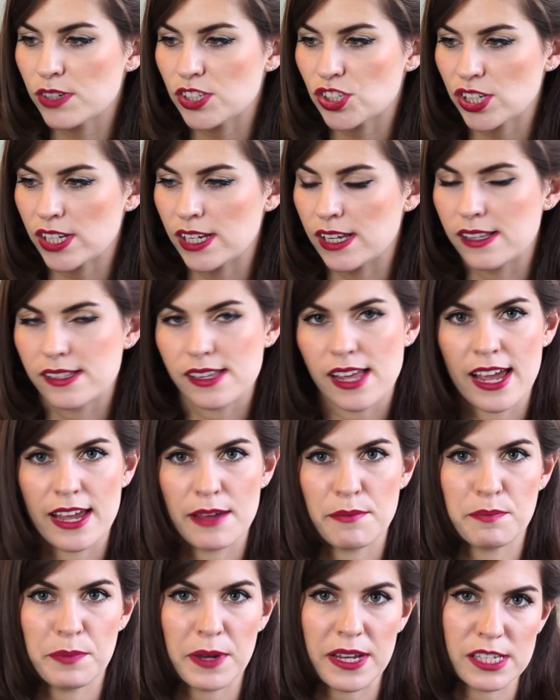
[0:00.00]
which is
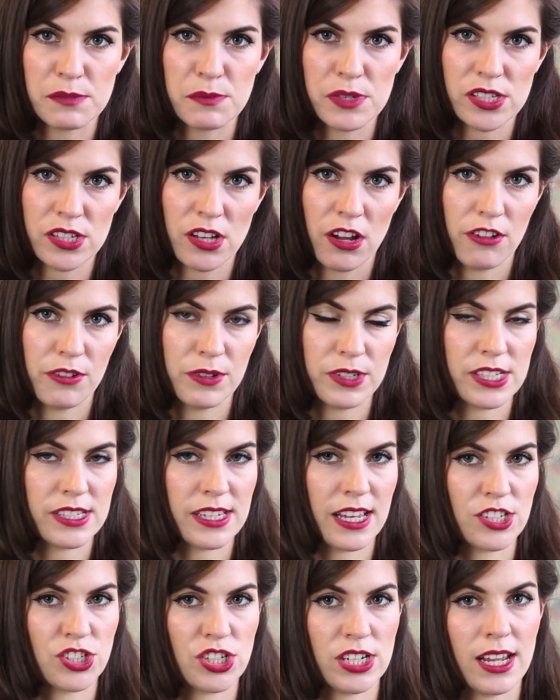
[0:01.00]
a base mascara, which
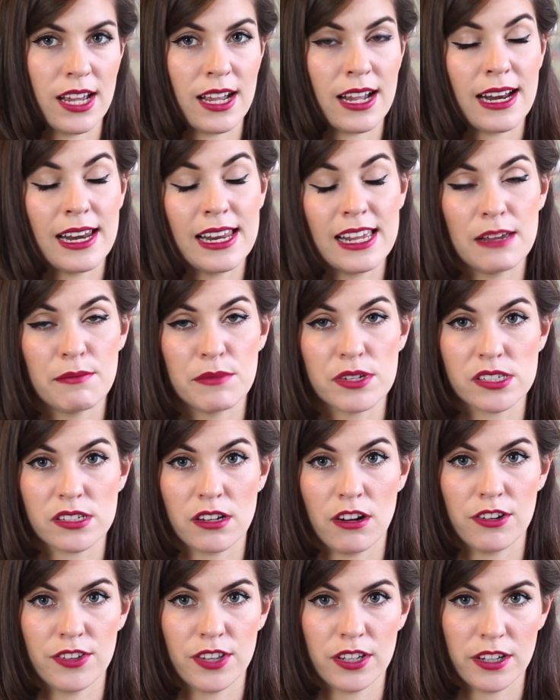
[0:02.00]
is actually a clear
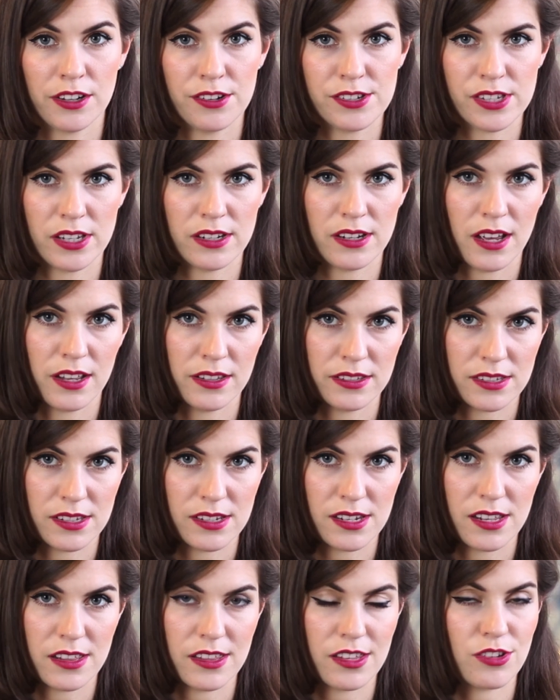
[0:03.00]
mascara that goes on
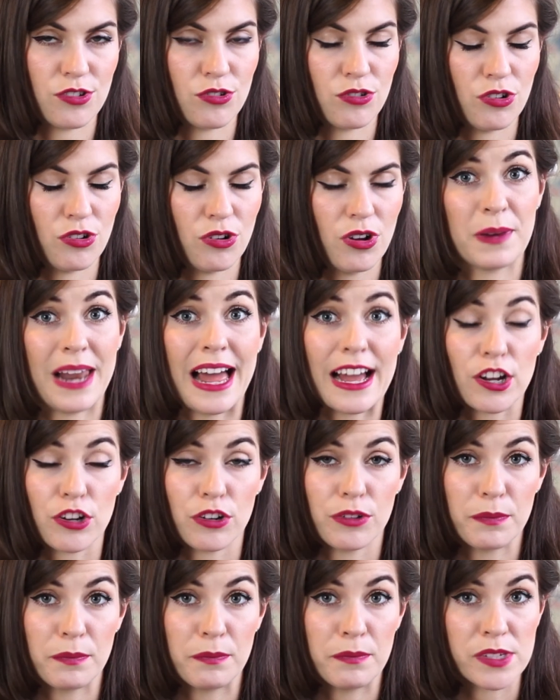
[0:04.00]
underneath your black
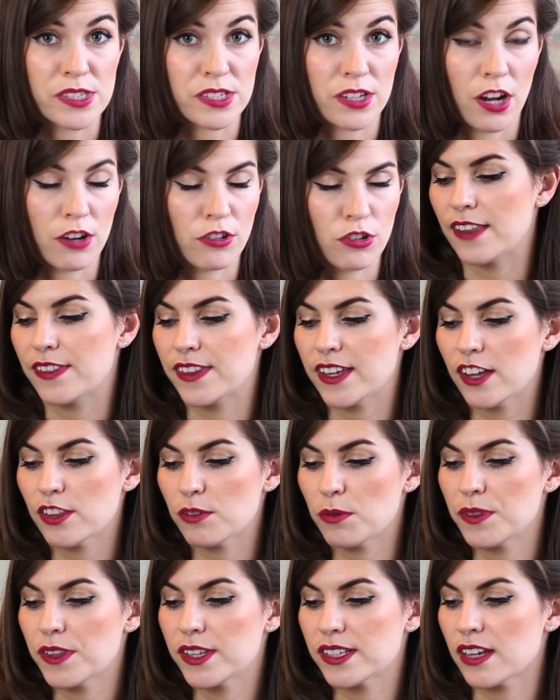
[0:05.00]
mascara, and the
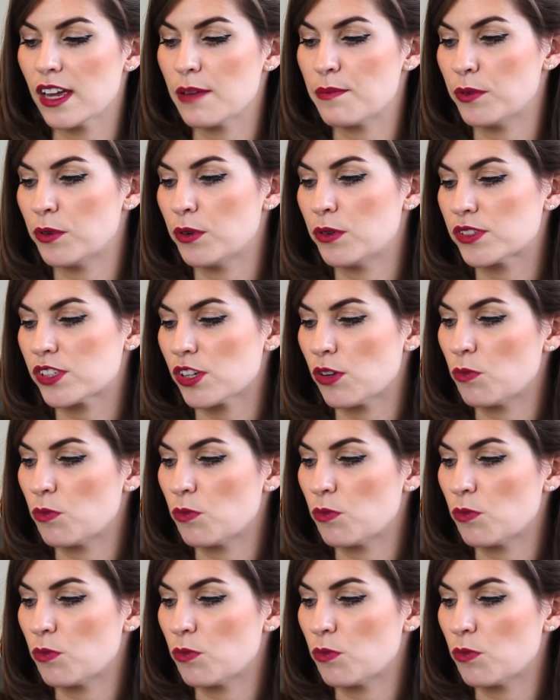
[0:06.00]
other one that I bought